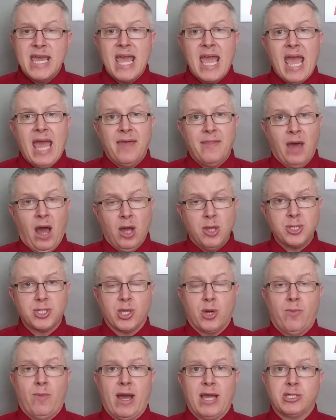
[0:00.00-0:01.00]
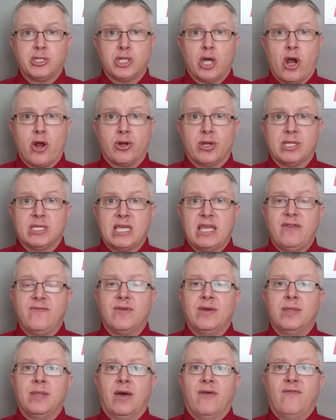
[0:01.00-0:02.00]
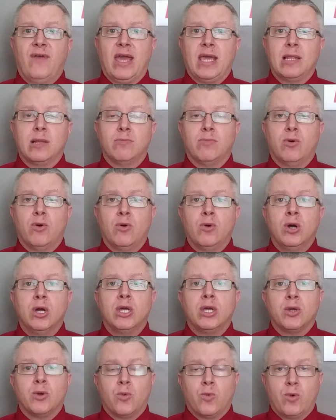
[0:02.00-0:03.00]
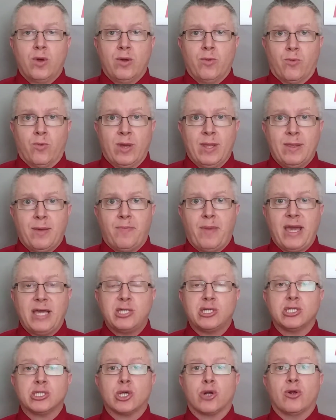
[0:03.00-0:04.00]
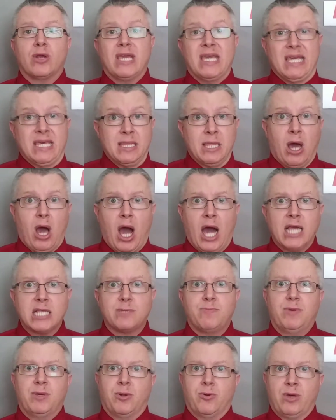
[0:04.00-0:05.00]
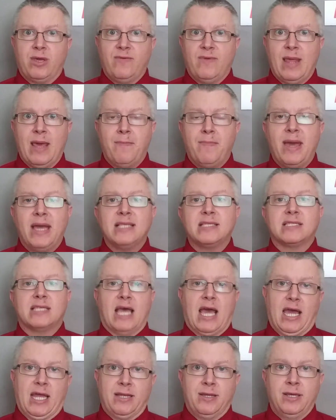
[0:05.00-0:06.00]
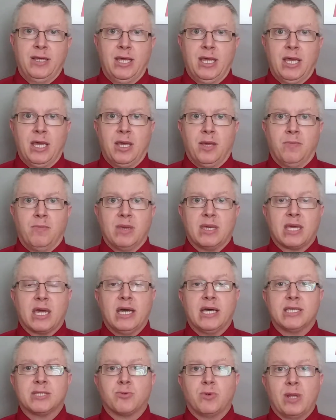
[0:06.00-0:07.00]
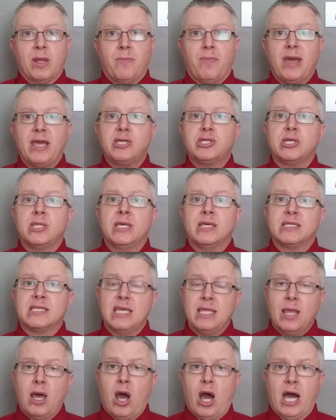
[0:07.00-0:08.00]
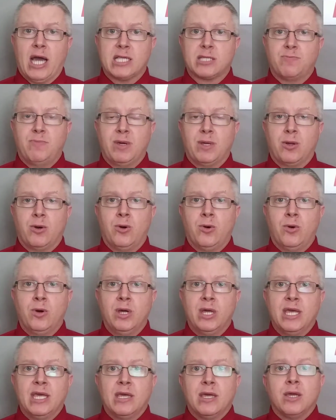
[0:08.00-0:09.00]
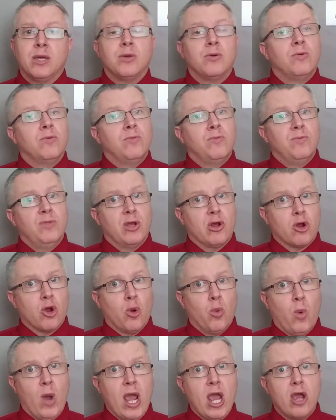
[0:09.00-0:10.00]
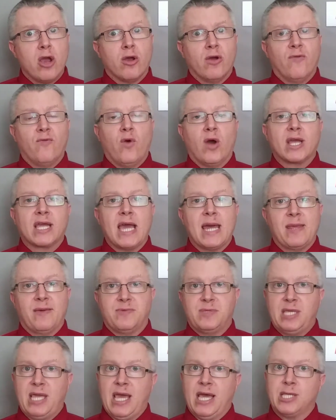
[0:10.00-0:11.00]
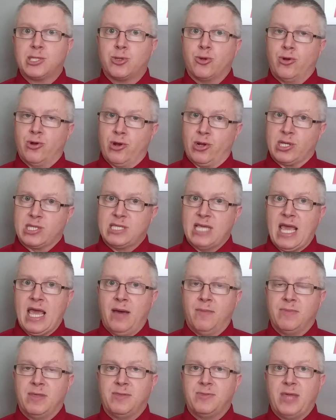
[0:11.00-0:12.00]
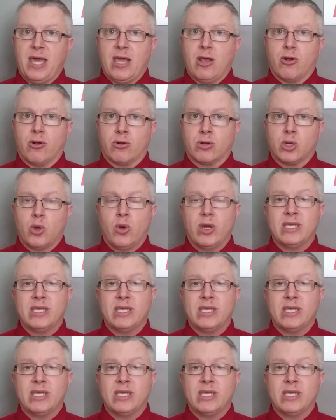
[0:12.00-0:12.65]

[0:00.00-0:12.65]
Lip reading: And also, MyChart is even available when the patients are in the hospital, even at bedside, because when a patient is in the hospital, they're aware of what kind of test or an exam that they are going